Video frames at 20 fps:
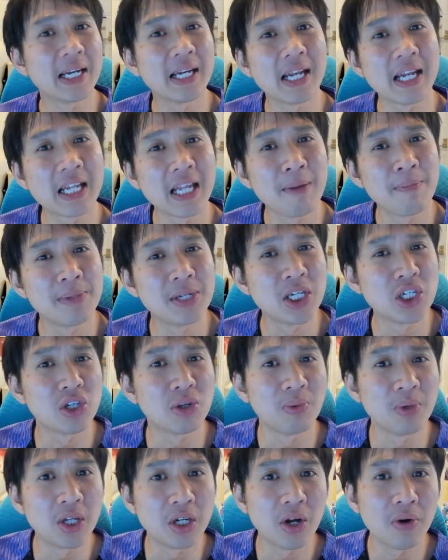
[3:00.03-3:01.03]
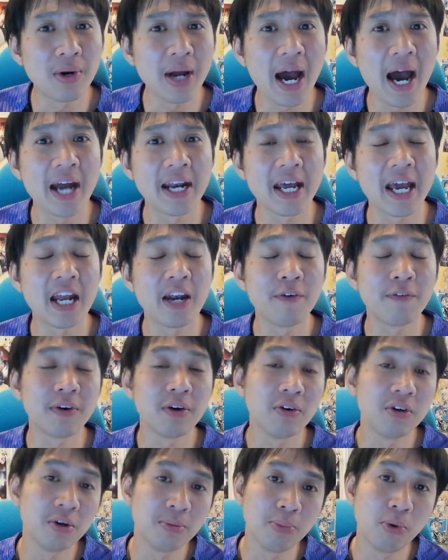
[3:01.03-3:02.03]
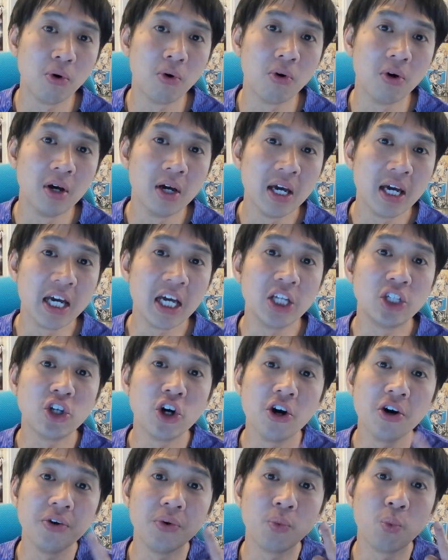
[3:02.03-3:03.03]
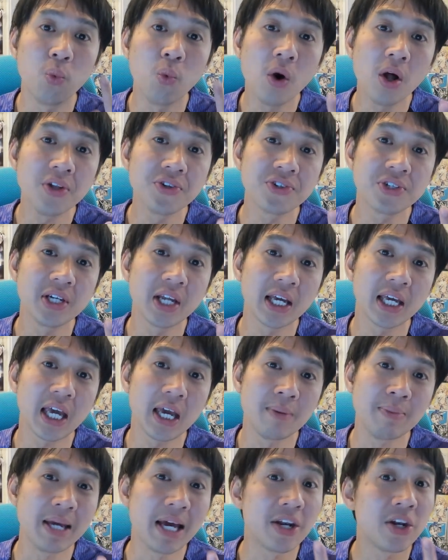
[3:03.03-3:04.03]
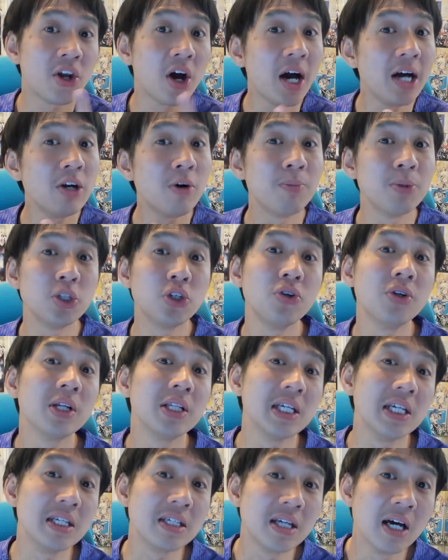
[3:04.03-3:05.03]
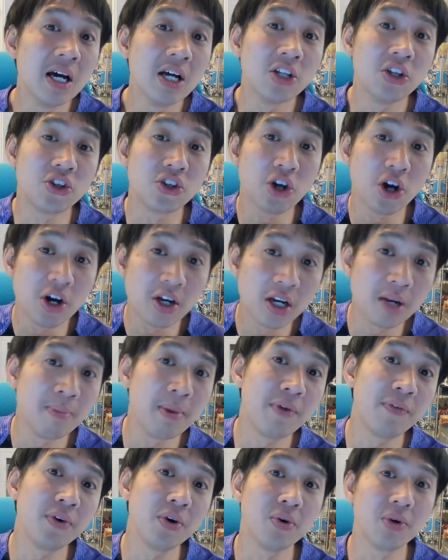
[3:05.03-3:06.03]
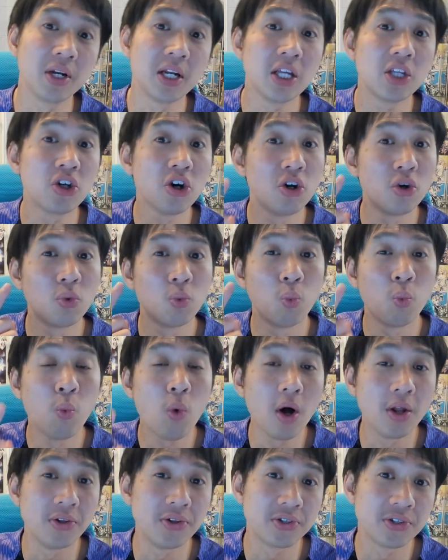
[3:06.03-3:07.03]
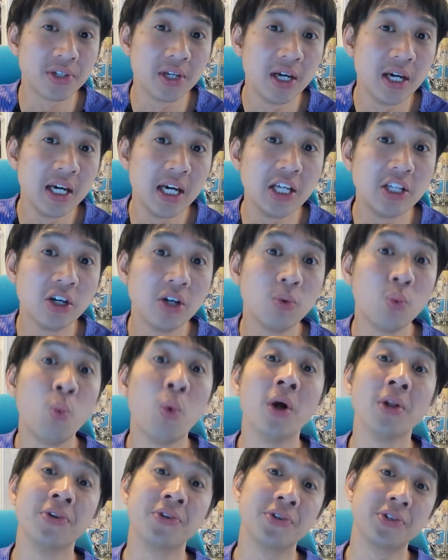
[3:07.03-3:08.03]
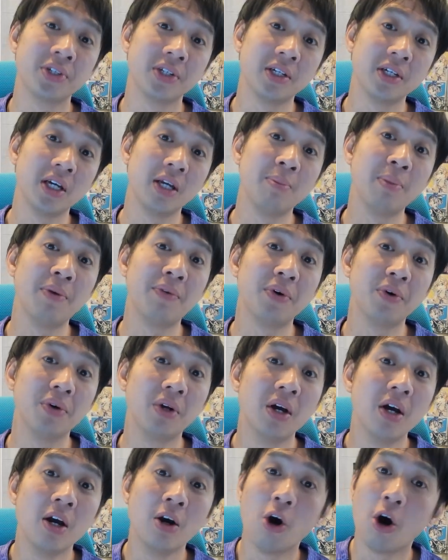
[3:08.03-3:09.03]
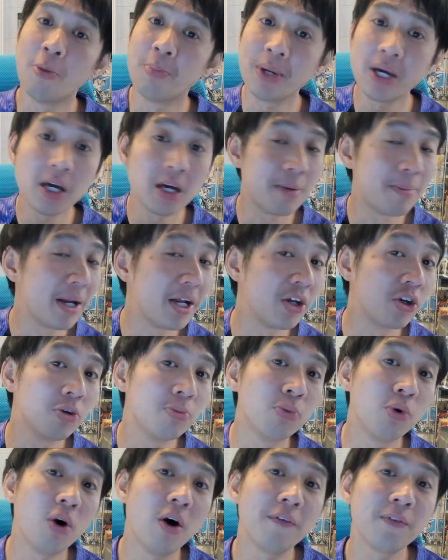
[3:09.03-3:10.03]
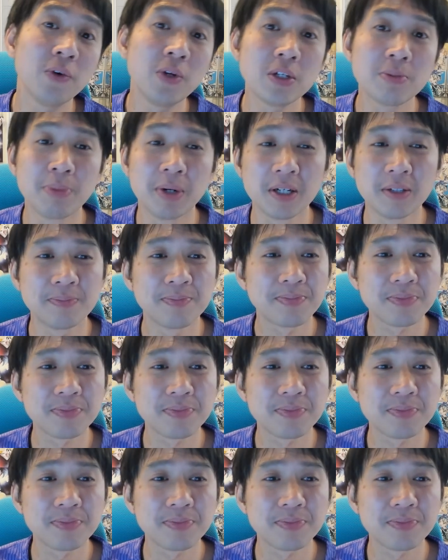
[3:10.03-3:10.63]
that 10 position when you don't add anything on the ball. He turned once in that game. He had 9 opportunities to turn in midfield, and he turned once. He turned once in midfield. Albeit he played a good ball afterwards, but